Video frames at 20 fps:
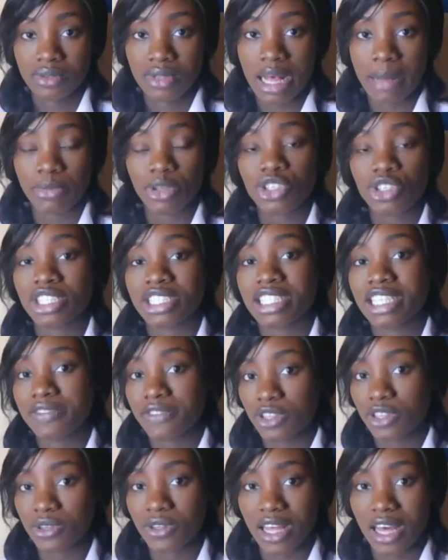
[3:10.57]
I'm not just
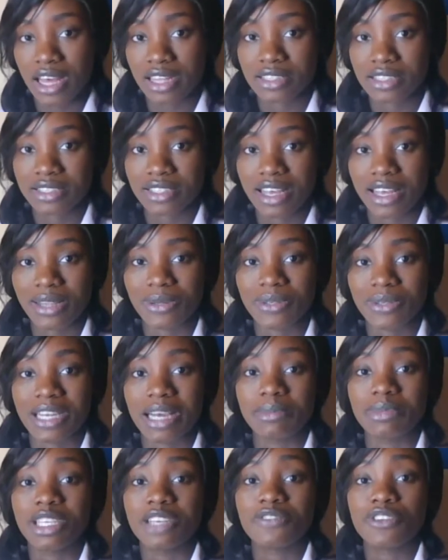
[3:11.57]
giving you that answer alone,
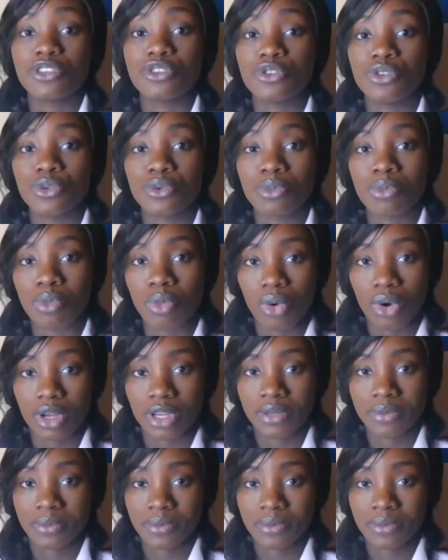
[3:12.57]
I'm giving you more